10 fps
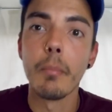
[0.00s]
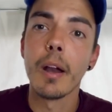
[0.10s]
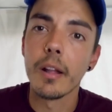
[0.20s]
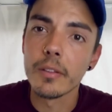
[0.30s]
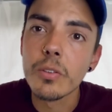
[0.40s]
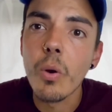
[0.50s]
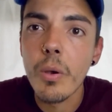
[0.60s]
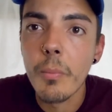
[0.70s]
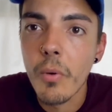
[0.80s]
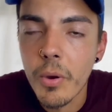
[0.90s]
I'll talk
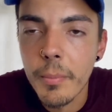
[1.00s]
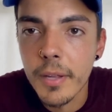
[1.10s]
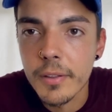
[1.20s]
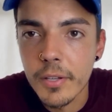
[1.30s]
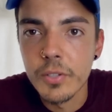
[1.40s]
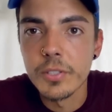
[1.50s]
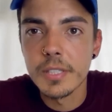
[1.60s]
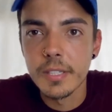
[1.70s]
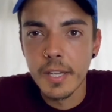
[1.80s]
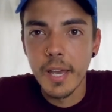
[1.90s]
more about those
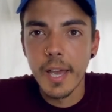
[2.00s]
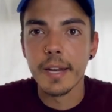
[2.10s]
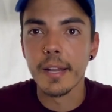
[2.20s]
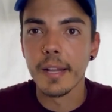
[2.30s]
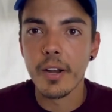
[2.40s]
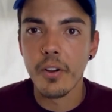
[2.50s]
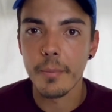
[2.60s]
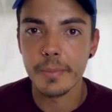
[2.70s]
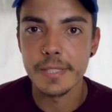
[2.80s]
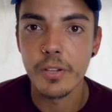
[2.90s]
in a later
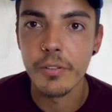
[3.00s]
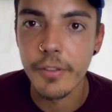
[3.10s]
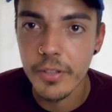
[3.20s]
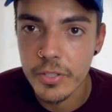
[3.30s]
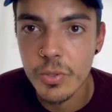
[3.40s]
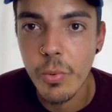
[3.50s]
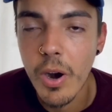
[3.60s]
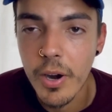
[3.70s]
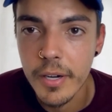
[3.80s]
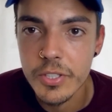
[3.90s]
episode for those who
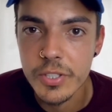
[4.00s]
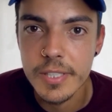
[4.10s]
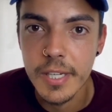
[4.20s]
are interested.